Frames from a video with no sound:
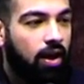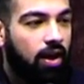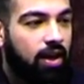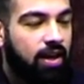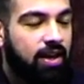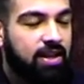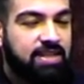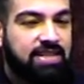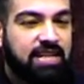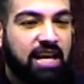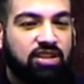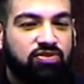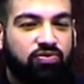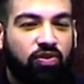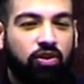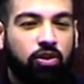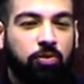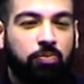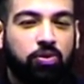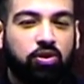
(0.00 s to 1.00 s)
He says
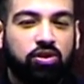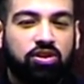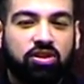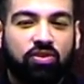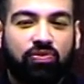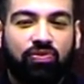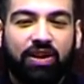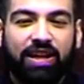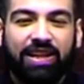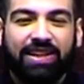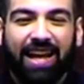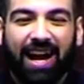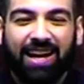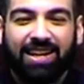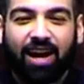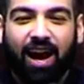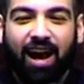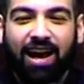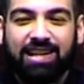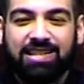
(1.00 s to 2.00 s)
very beautifully that
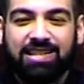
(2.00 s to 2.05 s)
I